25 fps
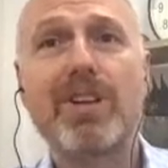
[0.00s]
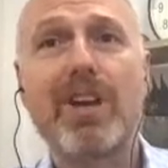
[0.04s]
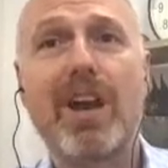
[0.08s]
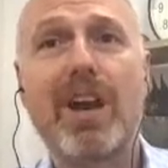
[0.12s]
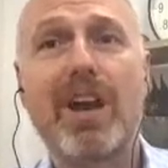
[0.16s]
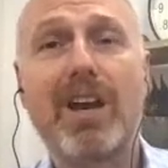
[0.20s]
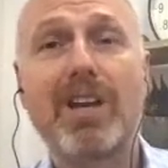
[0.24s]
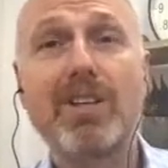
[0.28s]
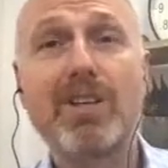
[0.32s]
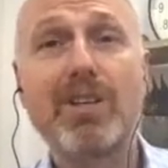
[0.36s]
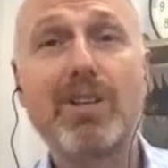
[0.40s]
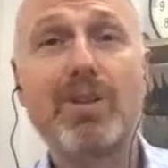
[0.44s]

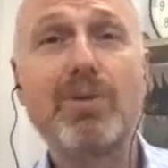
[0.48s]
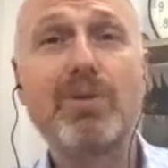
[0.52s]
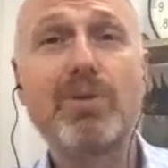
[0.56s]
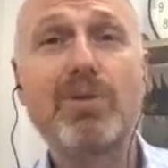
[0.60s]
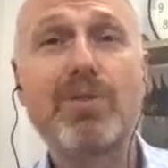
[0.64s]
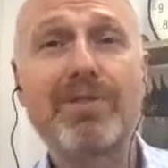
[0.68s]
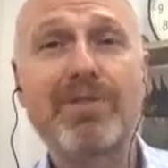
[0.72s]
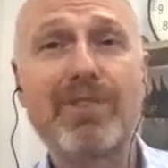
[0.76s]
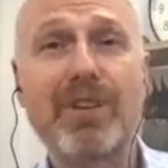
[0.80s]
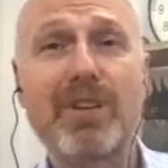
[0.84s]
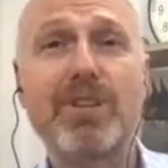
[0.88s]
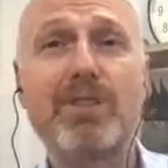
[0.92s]

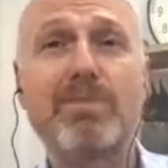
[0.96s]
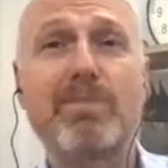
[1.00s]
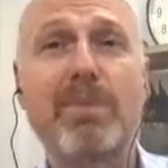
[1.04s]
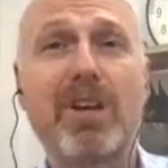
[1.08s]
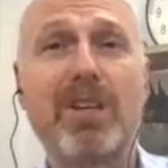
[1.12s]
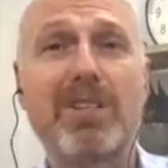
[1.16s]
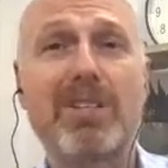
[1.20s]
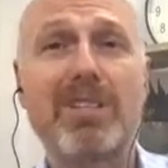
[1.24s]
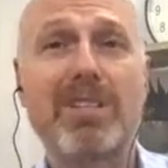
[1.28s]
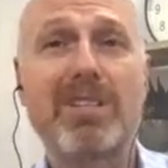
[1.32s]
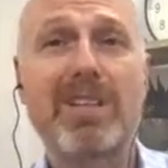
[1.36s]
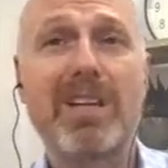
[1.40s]
use
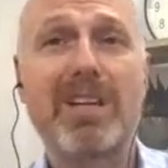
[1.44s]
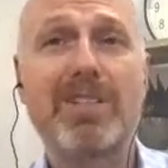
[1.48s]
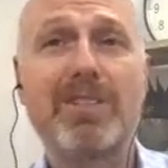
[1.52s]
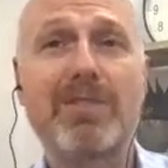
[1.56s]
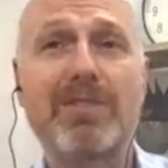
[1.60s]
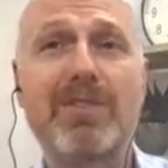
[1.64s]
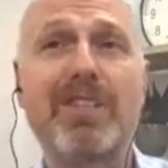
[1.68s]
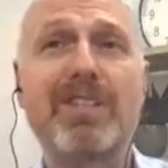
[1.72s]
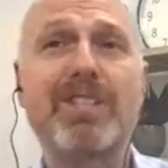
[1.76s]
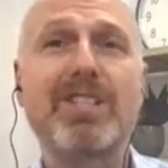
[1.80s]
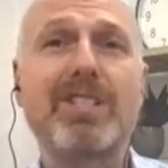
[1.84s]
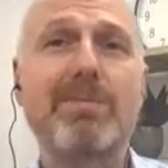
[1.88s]
first-party
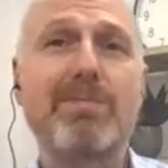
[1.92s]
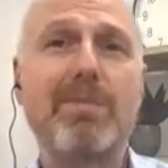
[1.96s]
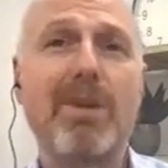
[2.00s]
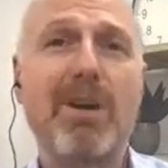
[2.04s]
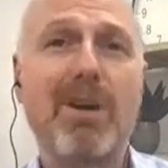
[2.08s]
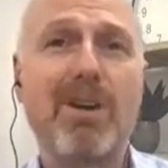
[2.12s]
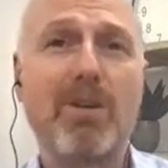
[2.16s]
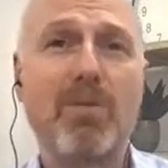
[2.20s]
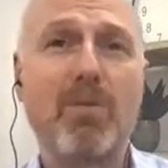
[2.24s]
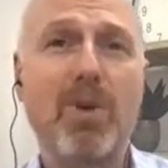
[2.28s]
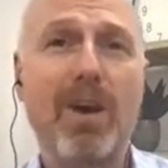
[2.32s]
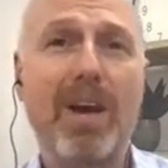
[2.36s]
data in a
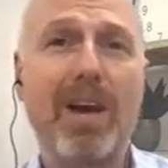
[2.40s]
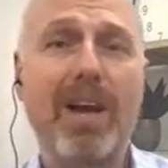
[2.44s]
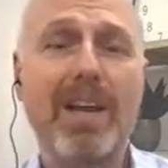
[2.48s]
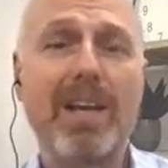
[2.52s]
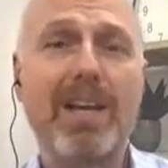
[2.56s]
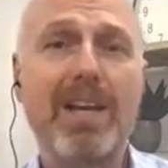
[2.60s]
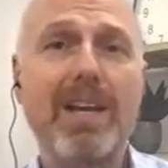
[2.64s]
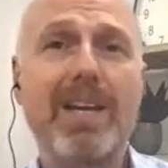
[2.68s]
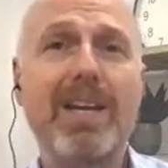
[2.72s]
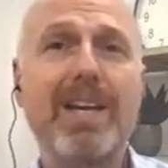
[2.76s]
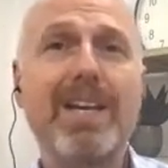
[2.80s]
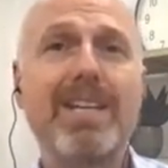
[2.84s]
smart
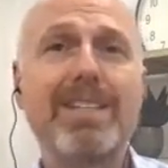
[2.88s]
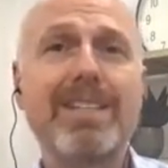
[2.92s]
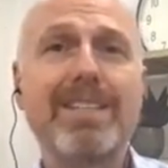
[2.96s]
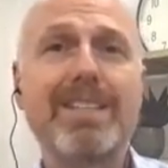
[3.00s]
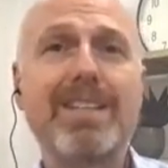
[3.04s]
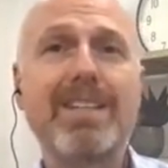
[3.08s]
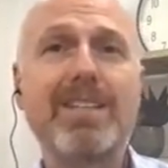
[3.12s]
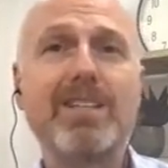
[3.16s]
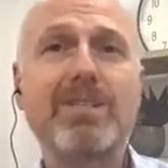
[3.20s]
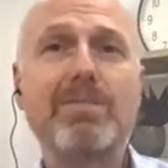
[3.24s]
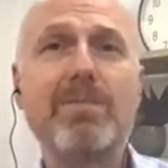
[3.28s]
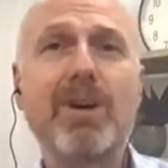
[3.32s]
way
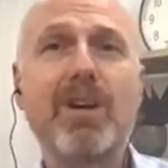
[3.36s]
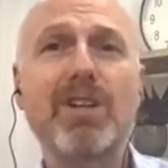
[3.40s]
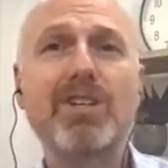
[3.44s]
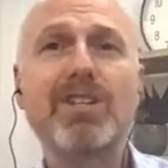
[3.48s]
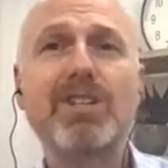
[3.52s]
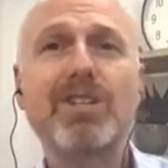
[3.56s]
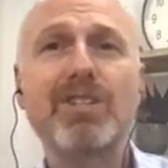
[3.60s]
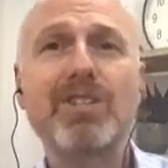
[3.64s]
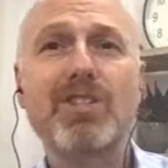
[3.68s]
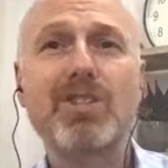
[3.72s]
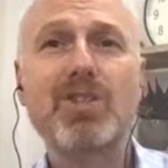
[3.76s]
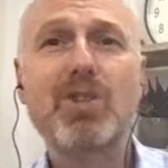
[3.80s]
see as
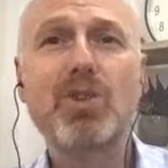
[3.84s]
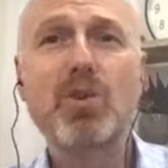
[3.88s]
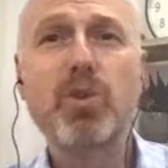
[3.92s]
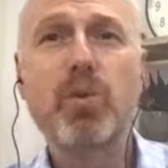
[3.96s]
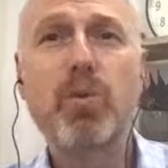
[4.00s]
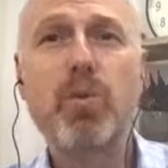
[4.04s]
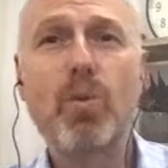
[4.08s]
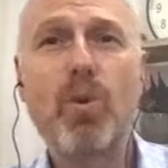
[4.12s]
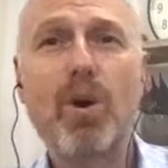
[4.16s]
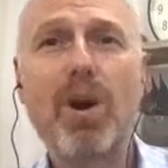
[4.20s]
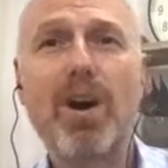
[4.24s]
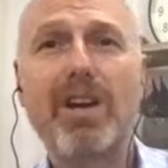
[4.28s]
much as
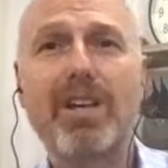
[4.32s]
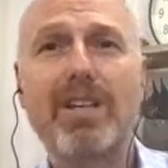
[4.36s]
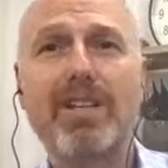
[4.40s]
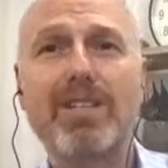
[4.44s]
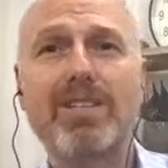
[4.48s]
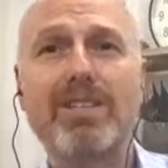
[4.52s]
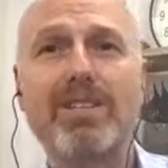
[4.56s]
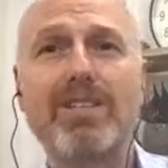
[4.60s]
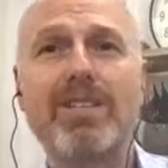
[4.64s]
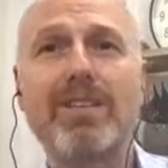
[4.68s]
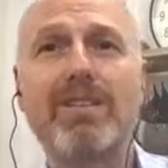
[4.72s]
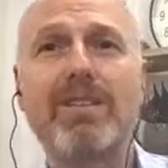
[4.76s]

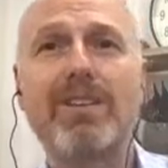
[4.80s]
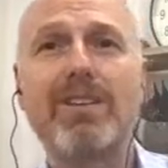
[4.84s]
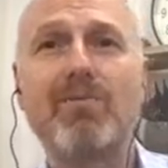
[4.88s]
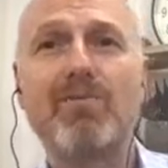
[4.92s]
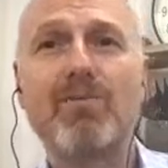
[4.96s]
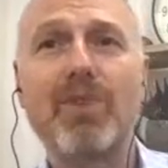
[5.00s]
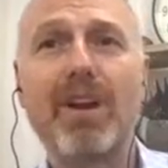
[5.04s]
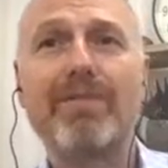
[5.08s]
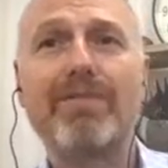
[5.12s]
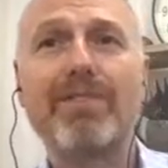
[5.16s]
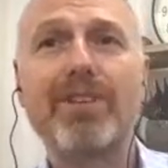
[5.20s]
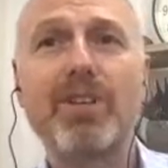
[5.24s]
twice the
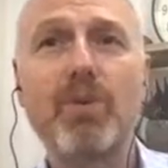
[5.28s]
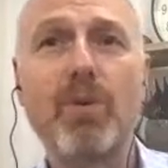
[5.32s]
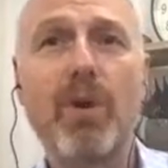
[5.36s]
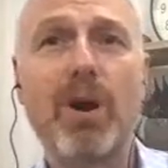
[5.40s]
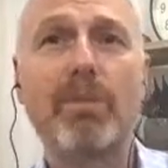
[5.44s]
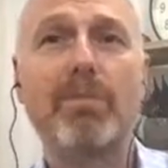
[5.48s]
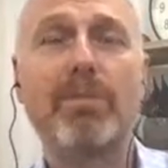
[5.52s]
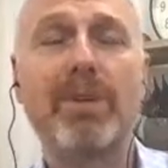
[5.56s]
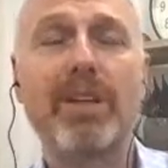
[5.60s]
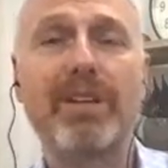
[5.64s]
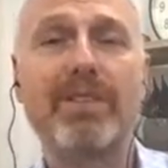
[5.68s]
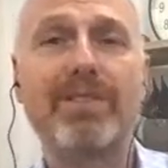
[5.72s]
revenue
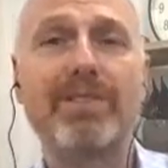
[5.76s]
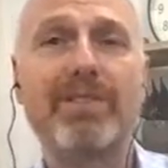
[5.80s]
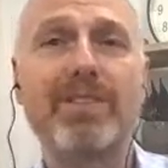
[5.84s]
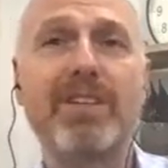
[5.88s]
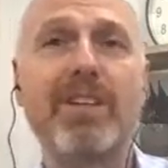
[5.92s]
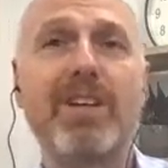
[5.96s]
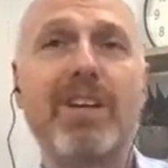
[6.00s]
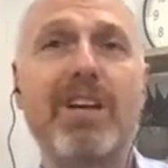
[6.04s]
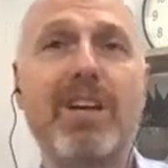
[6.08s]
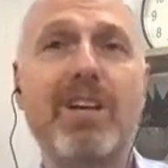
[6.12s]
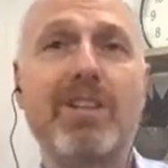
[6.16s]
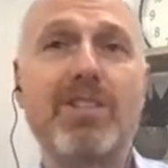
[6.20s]
uplift
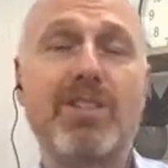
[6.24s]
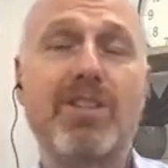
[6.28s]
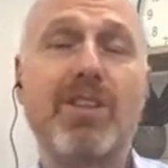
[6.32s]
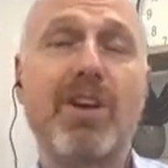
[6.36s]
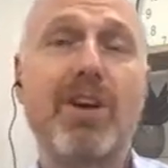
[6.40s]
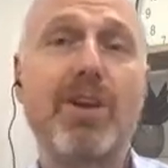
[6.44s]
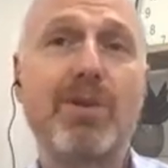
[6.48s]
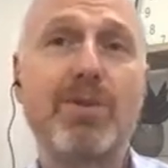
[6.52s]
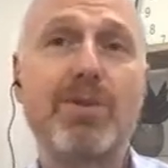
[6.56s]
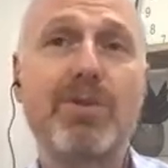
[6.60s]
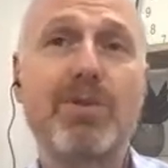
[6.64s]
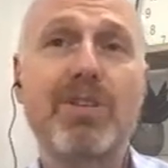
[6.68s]
as
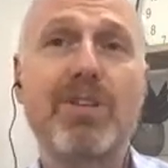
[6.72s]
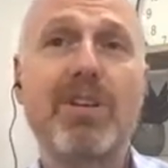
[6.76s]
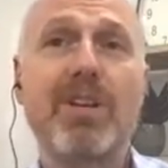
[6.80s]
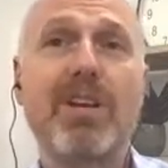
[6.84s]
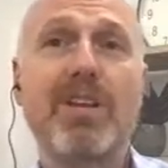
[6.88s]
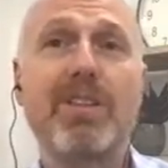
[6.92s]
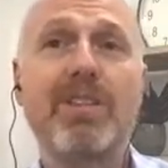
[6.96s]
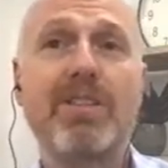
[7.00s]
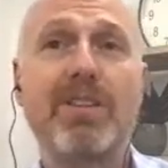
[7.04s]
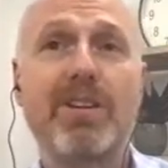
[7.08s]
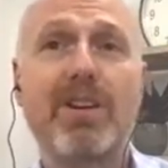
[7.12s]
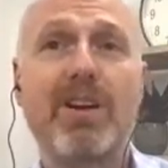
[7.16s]
those
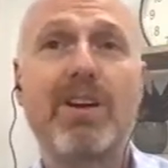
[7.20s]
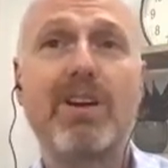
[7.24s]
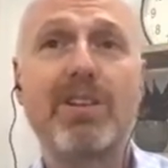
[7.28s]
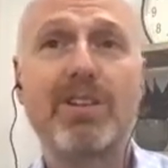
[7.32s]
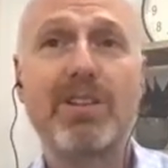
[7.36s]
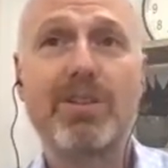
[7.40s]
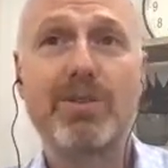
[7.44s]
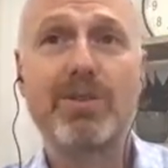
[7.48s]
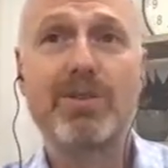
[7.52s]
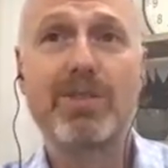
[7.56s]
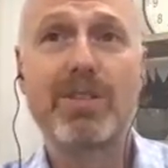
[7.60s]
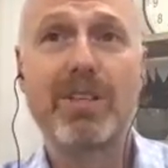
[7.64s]
that
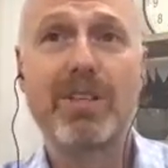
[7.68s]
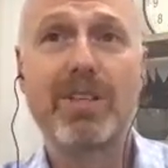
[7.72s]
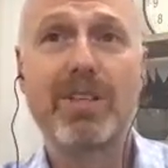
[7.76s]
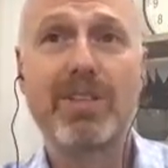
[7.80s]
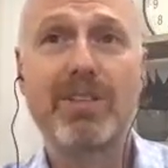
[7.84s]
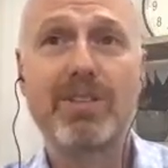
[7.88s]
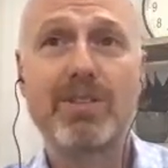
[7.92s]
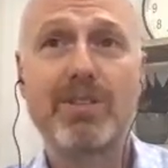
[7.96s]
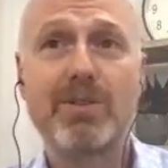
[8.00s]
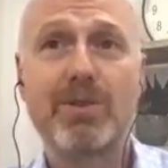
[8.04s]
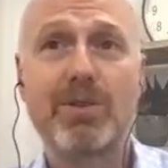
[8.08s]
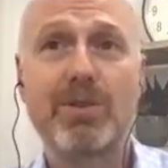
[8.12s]
aren't using
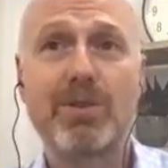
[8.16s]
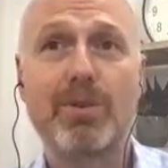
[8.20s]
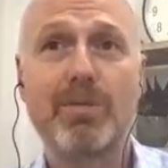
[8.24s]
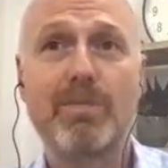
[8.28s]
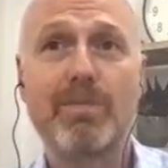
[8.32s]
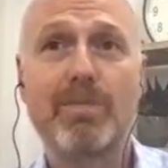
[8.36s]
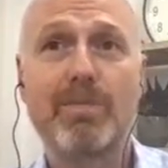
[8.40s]
it at all.